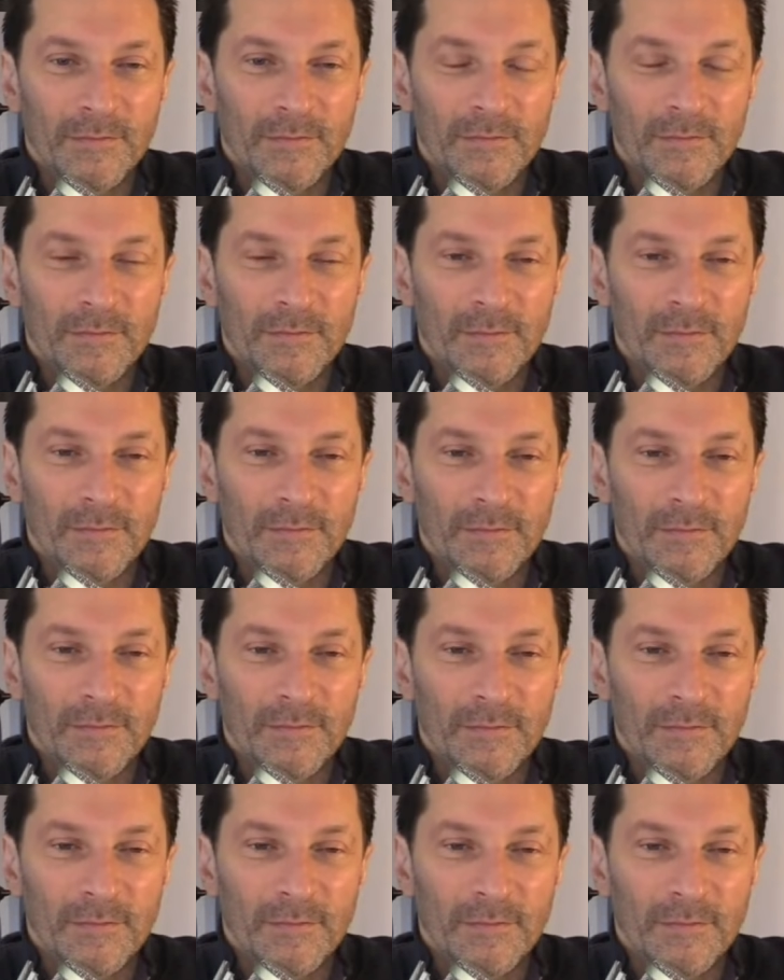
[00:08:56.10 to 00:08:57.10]

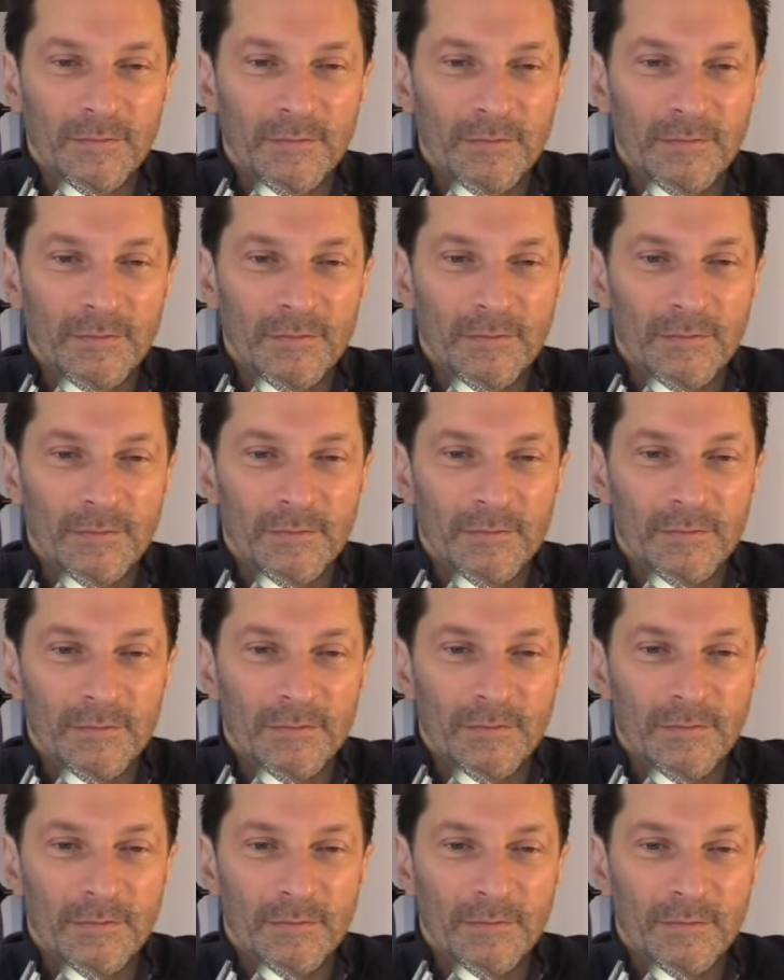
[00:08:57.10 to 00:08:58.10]

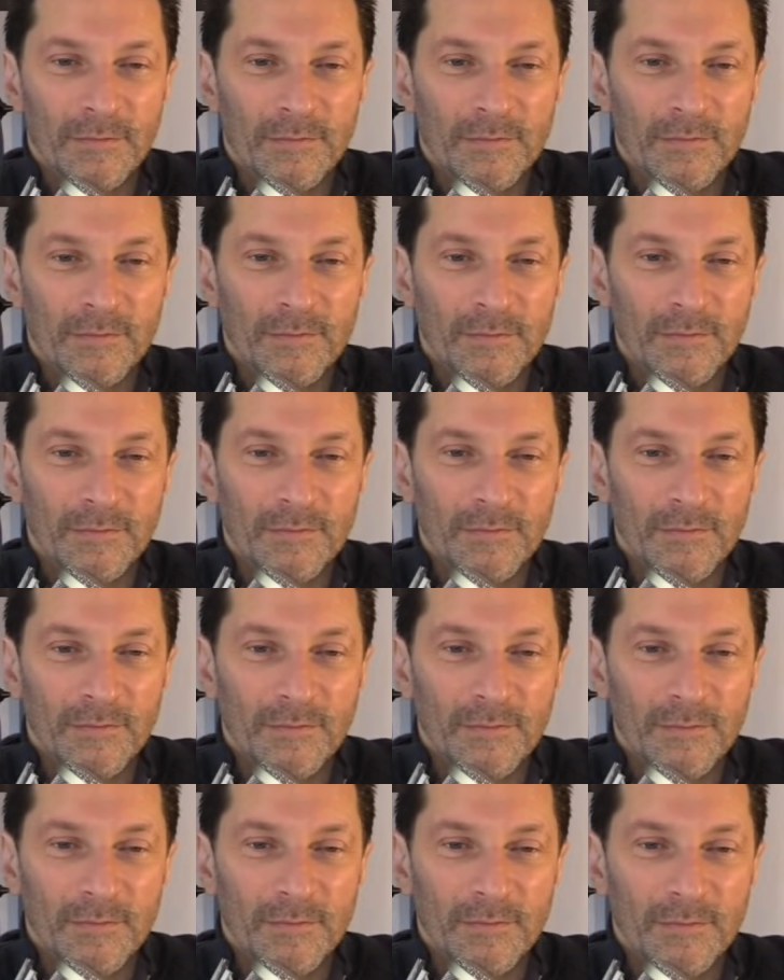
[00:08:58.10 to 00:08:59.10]

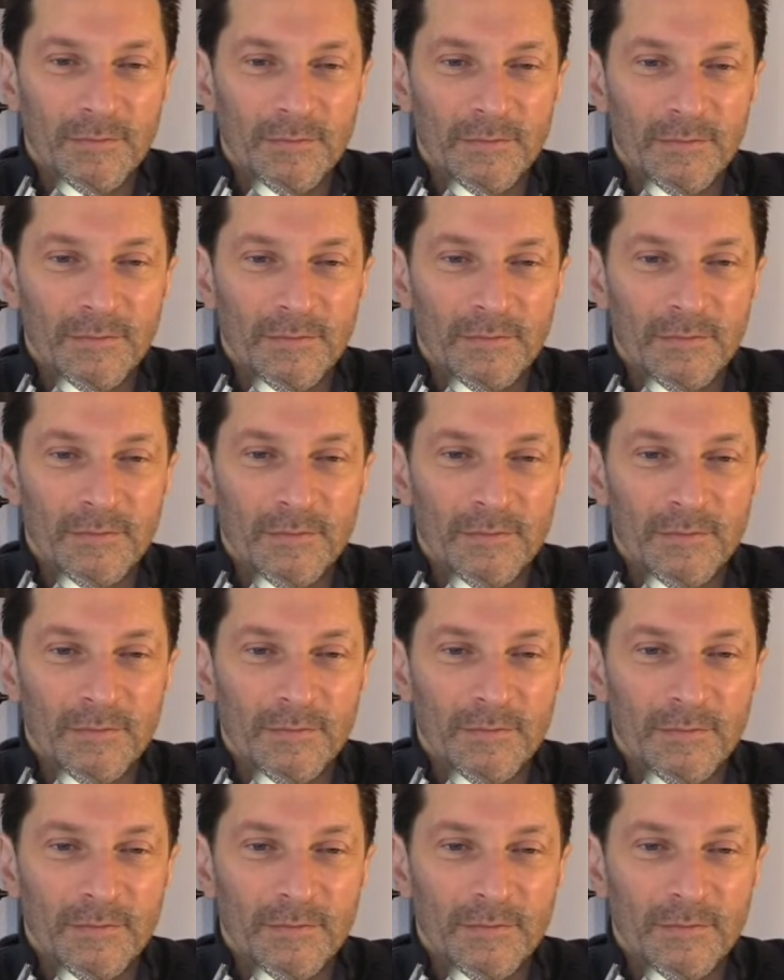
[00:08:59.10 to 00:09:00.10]

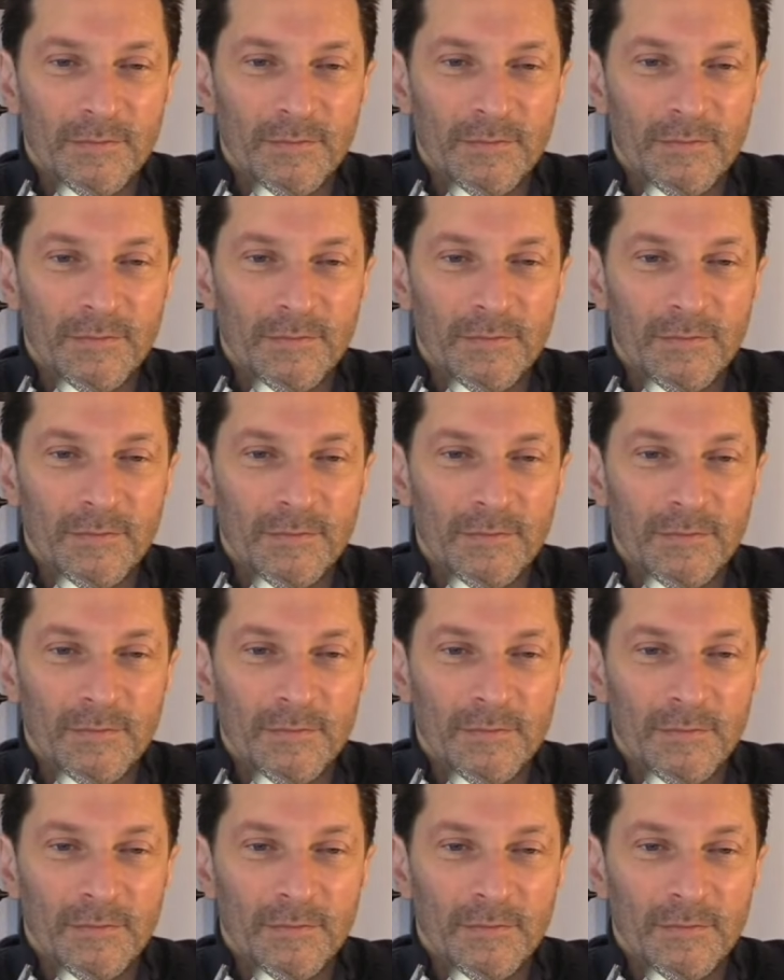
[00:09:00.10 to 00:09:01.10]

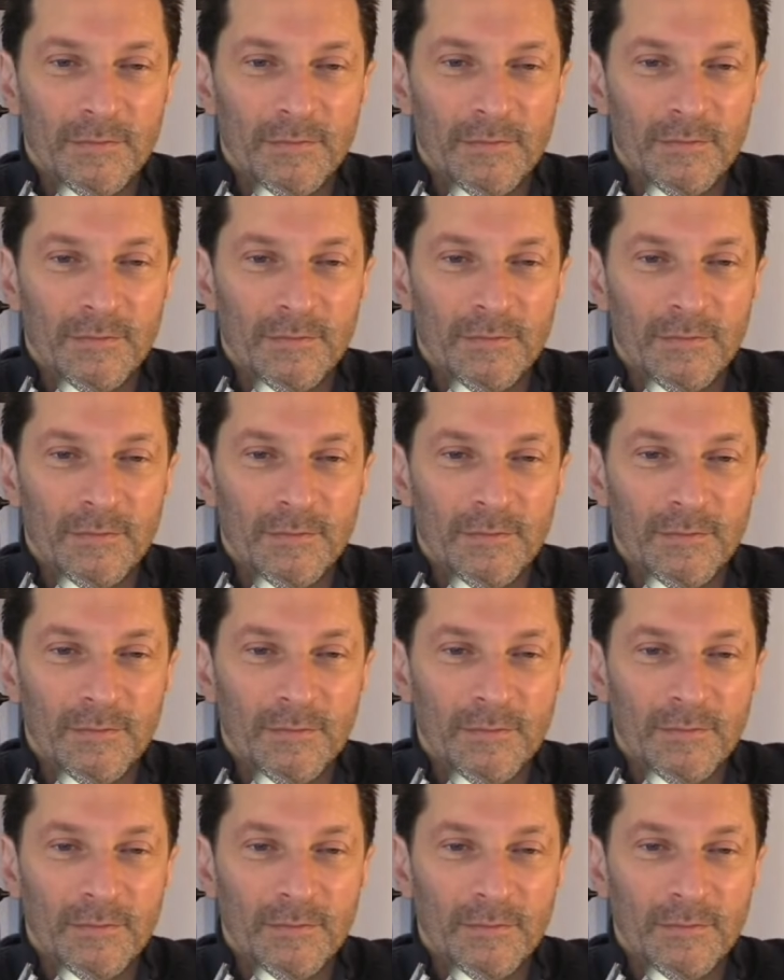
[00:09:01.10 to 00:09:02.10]

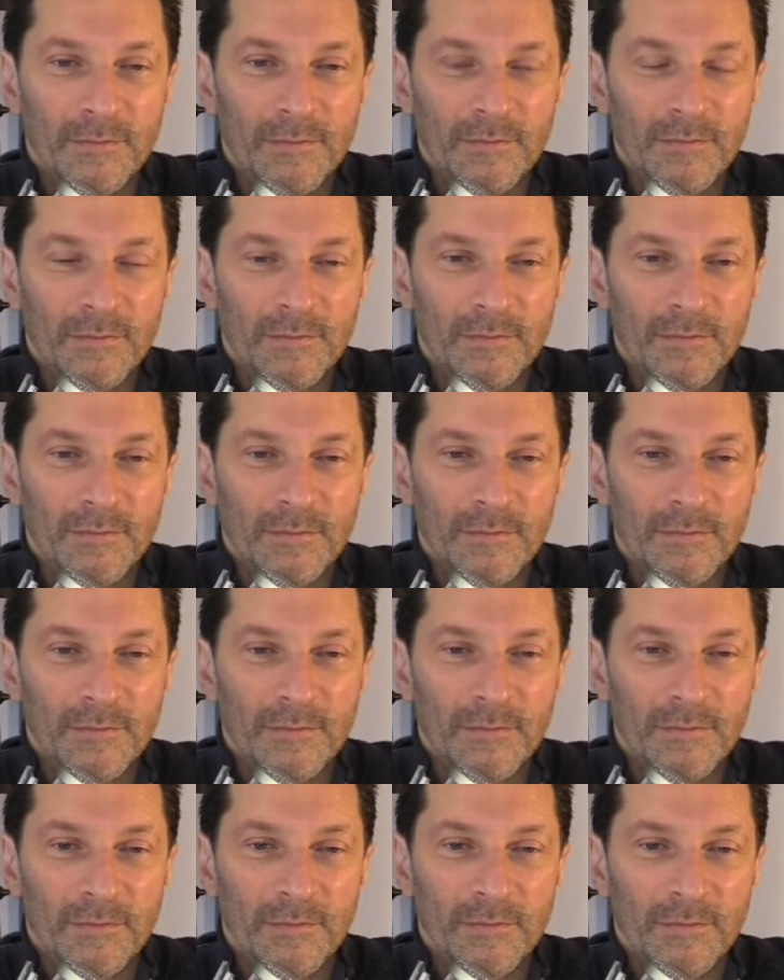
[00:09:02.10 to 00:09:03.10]

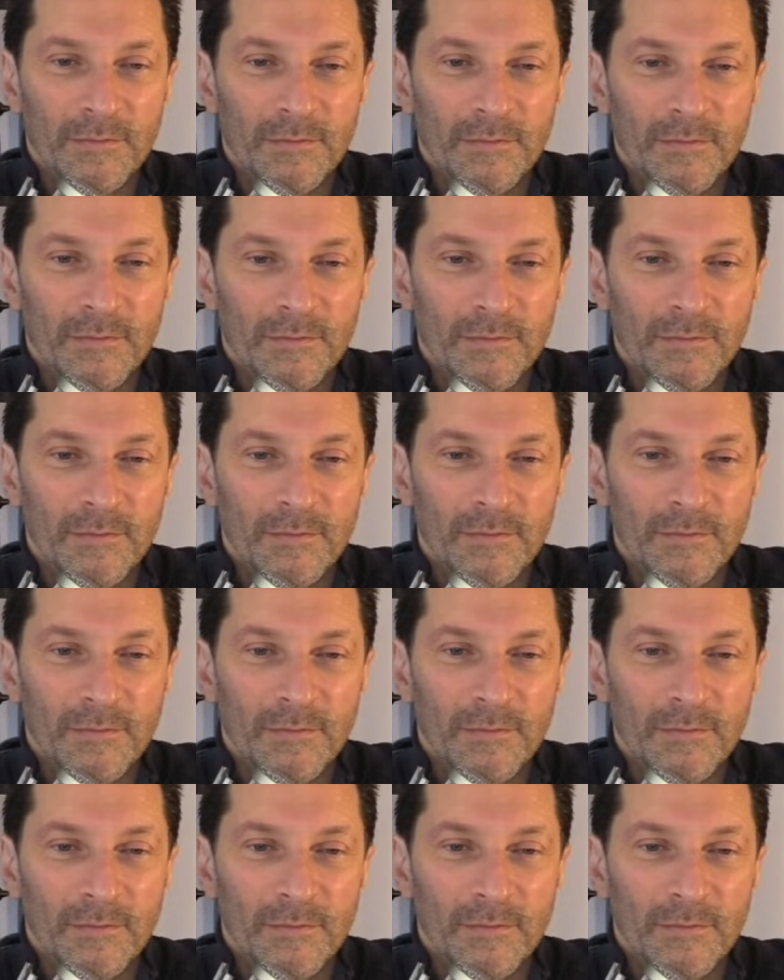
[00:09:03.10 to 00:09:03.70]
[no speech]